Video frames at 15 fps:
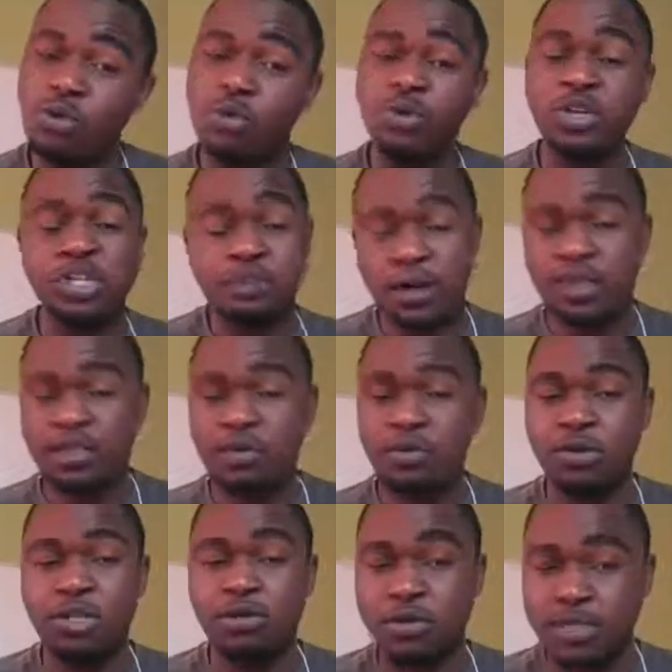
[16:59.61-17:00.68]
which path the
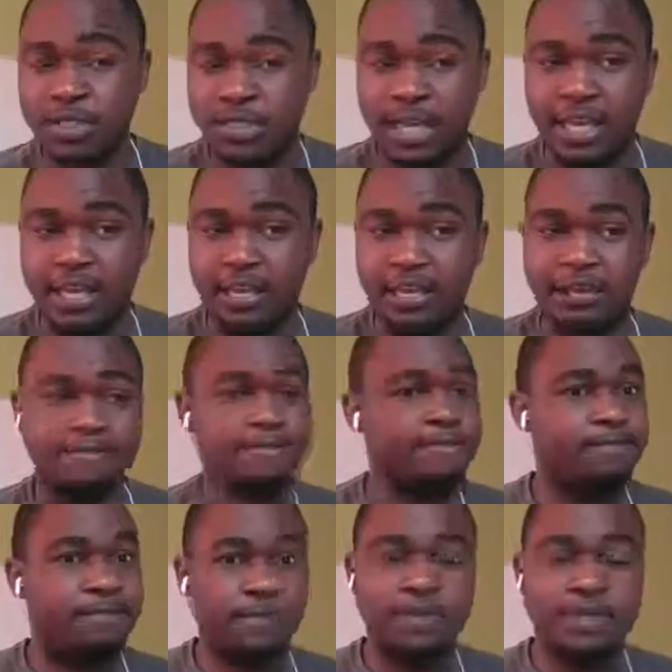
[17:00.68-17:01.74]
water will take,
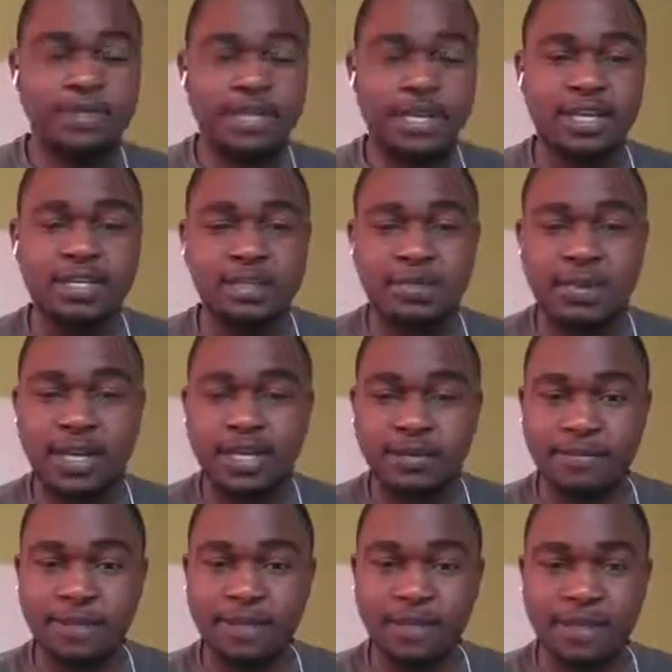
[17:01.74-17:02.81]
because that has already
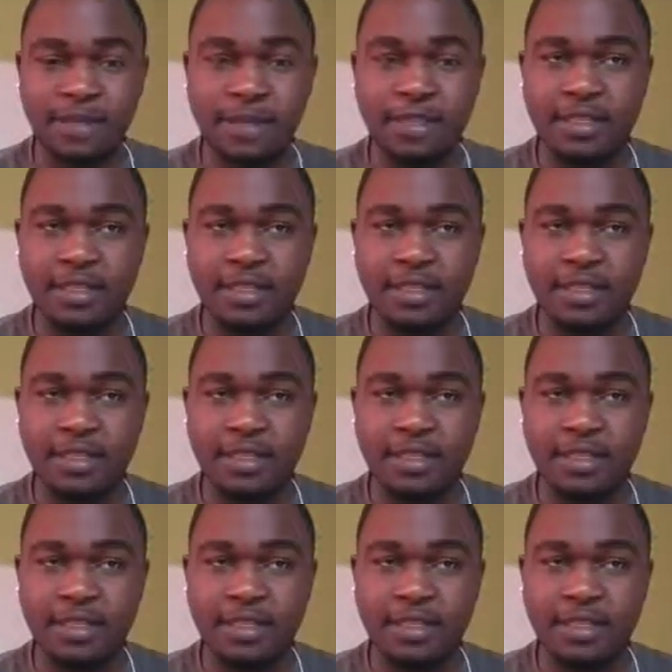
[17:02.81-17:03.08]
been there.